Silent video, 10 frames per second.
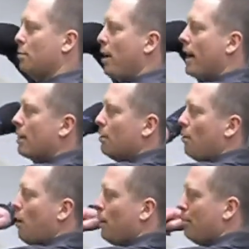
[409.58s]
packing a
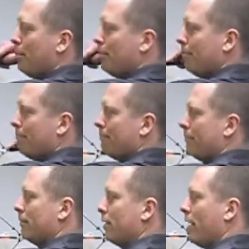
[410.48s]
wallop,
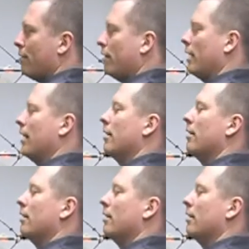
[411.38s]
definitely.